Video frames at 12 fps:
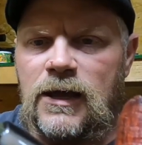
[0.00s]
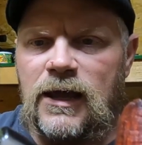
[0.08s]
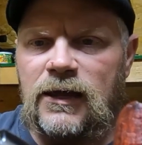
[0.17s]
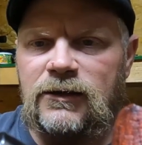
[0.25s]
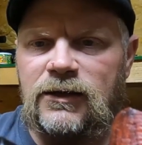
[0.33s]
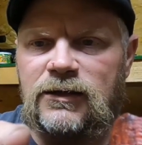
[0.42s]

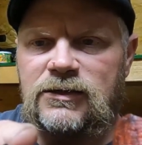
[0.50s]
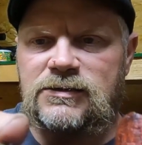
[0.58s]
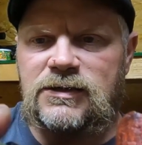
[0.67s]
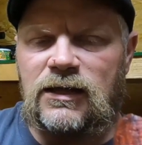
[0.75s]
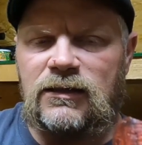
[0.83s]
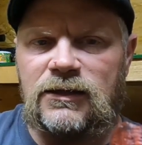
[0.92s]
and then
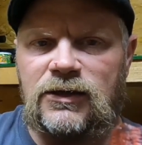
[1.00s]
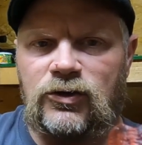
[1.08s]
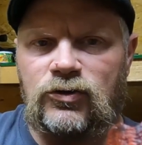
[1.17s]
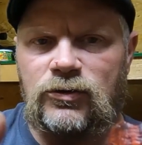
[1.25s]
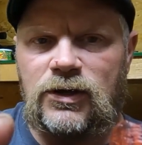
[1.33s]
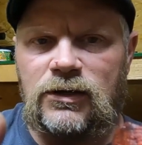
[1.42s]
it's got like a
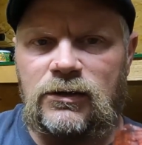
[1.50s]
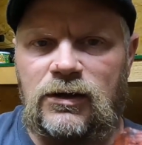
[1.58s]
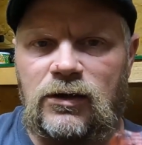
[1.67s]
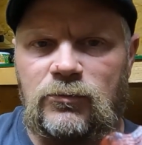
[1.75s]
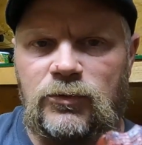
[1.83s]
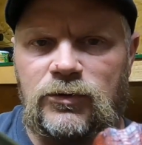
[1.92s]
green
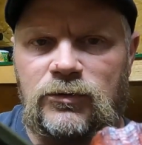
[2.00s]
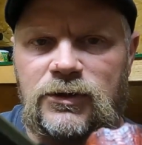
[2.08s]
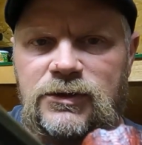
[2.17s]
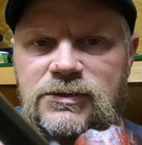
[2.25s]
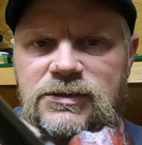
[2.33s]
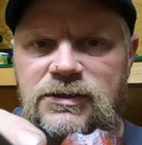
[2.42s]

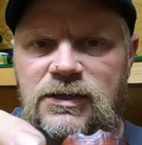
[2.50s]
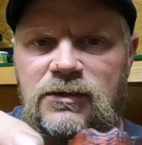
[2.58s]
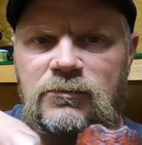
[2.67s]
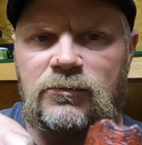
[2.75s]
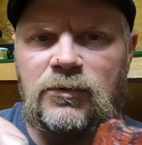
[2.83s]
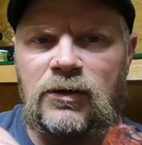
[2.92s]
Cumberland
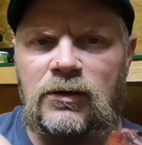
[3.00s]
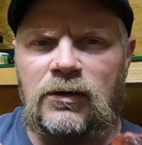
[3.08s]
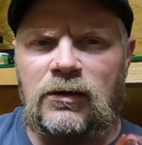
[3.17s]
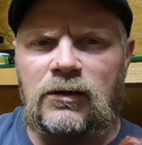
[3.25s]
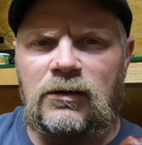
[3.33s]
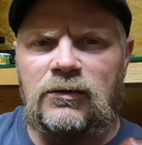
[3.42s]
stem.
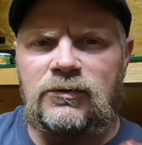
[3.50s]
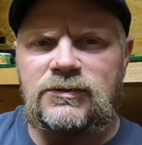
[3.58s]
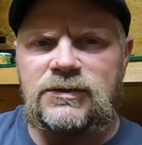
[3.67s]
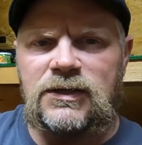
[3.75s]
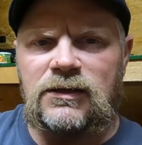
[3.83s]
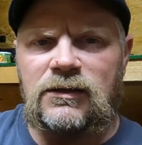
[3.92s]

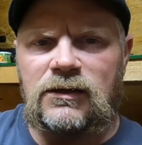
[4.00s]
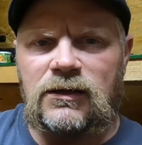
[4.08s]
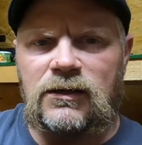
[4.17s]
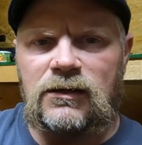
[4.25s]
See,